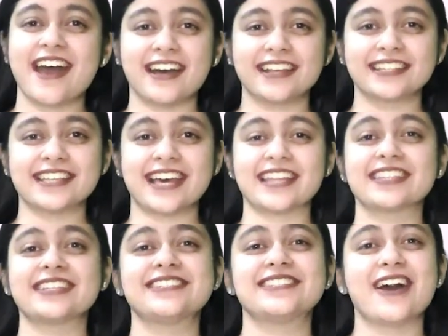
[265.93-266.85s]
other than
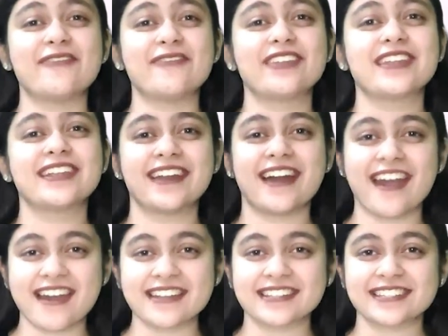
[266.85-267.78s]
the definite
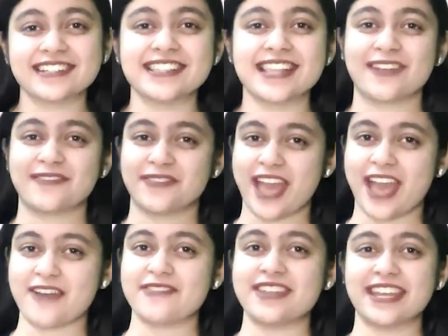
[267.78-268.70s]
article that we
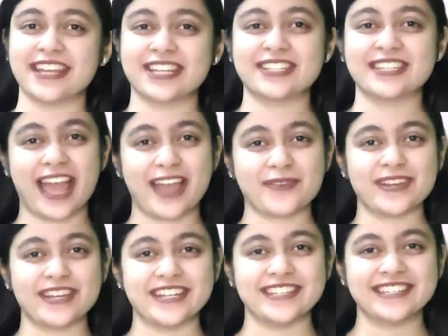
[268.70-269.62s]
have in English
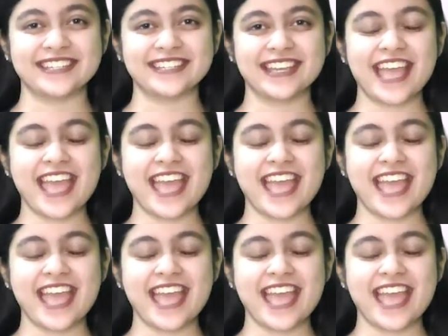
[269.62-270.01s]
language.